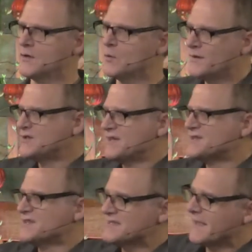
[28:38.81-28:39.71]
What did
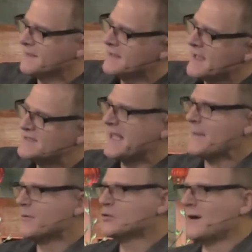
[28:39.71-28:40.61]
Jesus say? Take
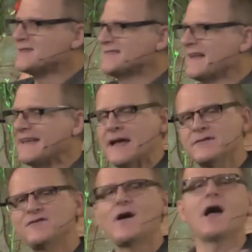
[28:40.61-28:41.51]
up your cross daily and
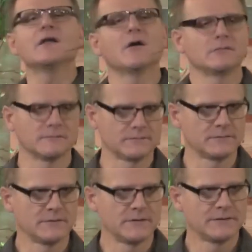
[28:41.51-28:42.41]
follow.
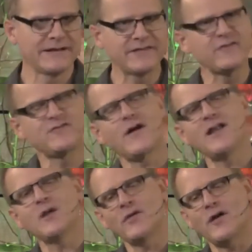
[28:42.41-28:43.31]
Like, they
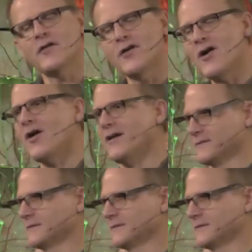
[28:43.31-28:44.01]
follow with all their heart.